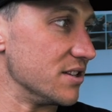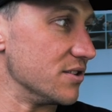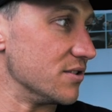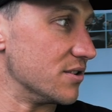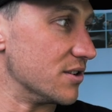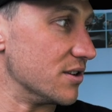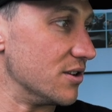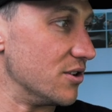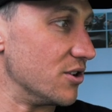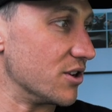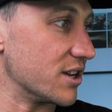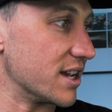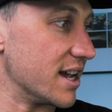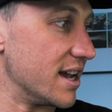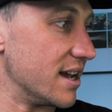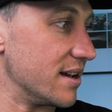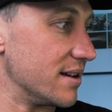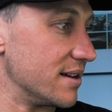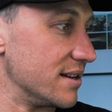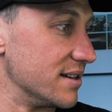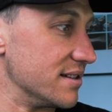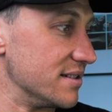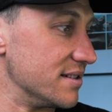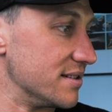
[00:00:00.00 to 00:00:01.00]
can look
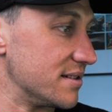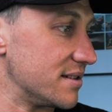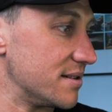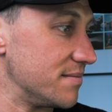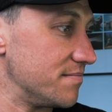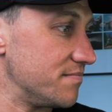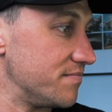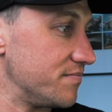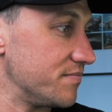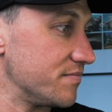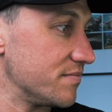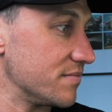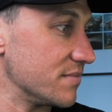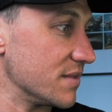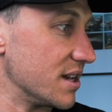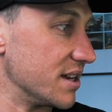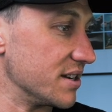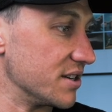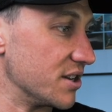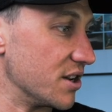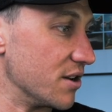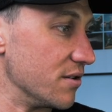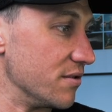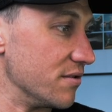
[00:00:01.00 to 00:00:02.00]
at and
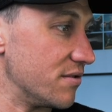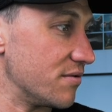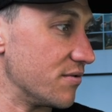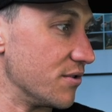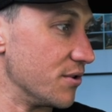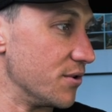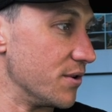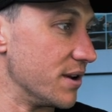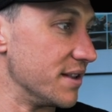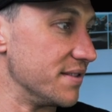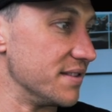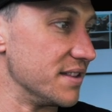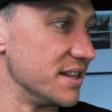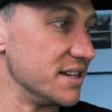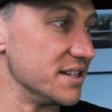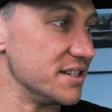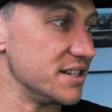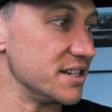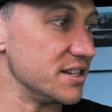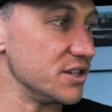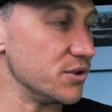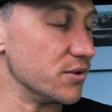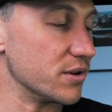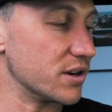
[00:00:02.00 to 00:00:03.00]
go through, and then
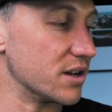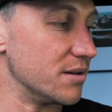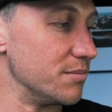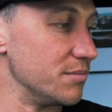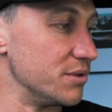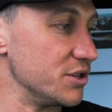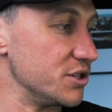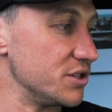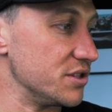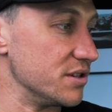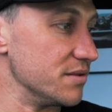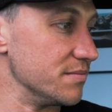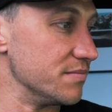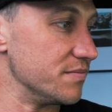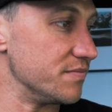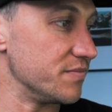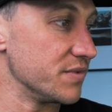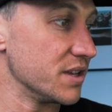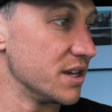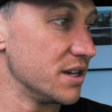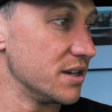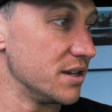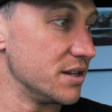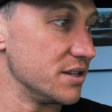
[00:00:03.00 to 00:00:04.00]
did you accomplish them?
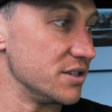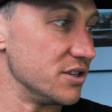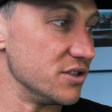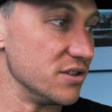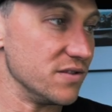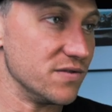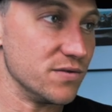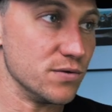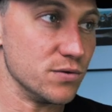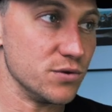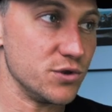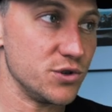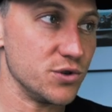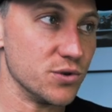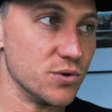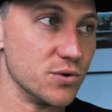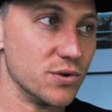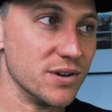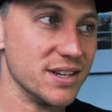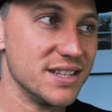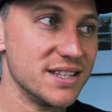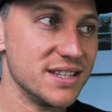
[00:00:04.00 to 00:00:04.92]
Did you fall short? It's